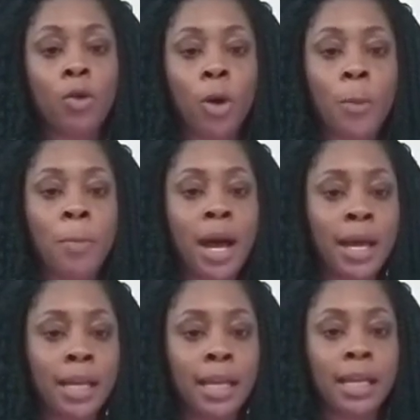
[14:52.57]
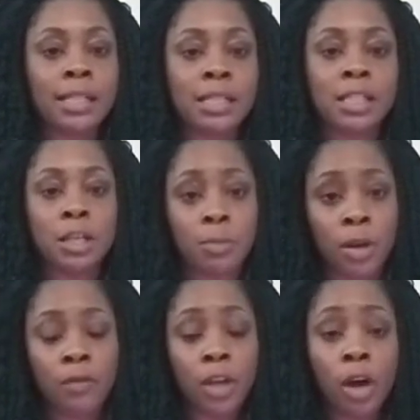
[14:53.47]
Your body is the temple
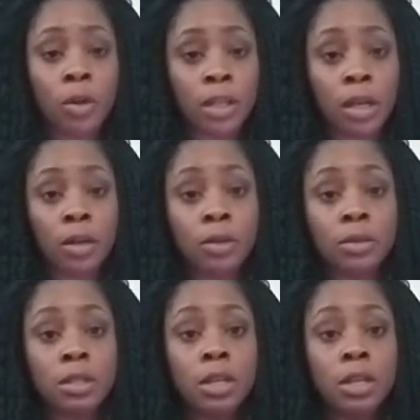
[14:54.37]
of the Holy Ghost.